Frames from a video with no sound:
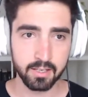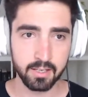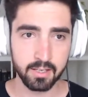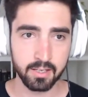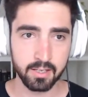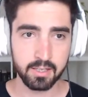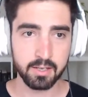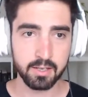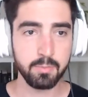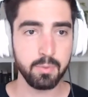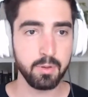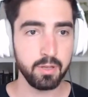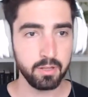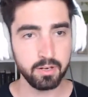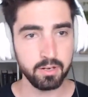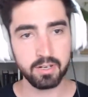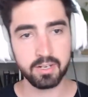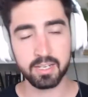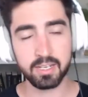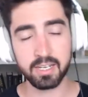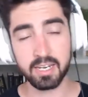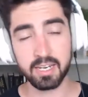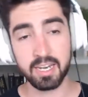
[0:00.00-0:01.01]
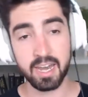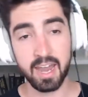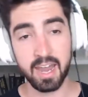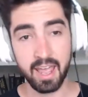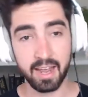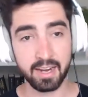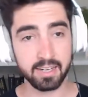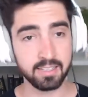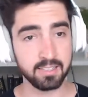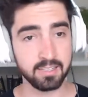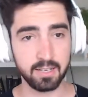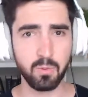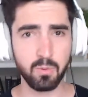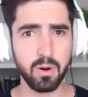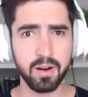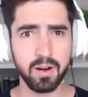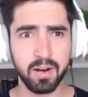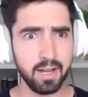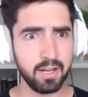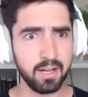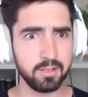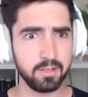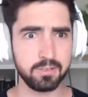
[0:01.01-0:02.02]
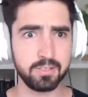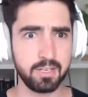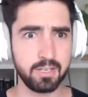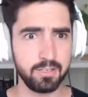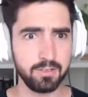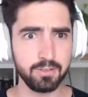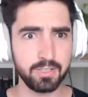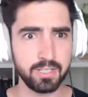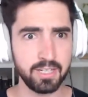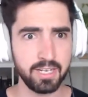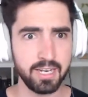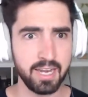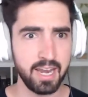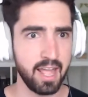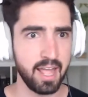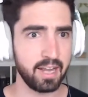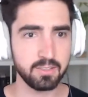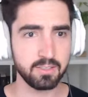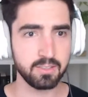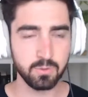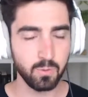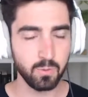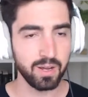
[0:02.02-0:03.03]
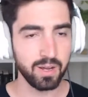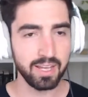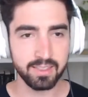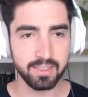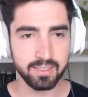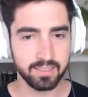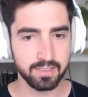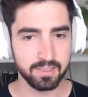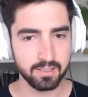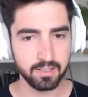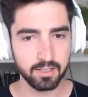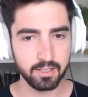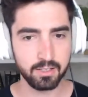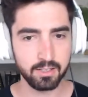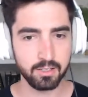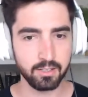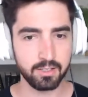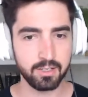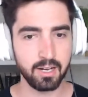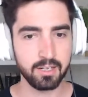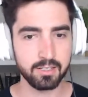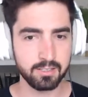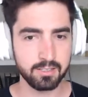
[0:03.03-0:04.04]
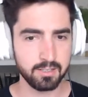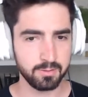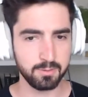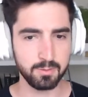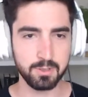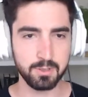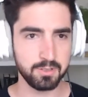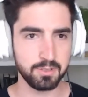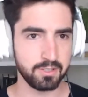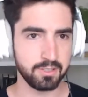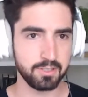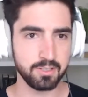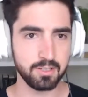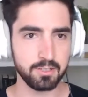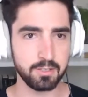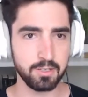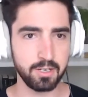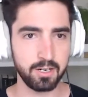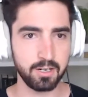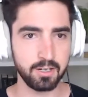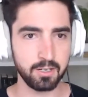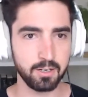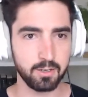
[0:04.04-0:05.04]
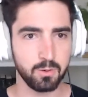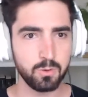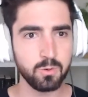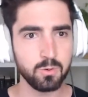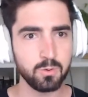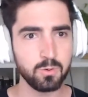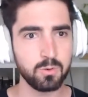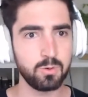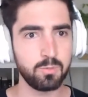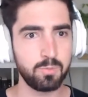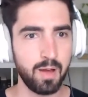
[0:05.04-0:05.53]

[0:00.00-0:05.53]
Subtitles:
the ability to connect, like where else can you connect with your customers in such like a cool,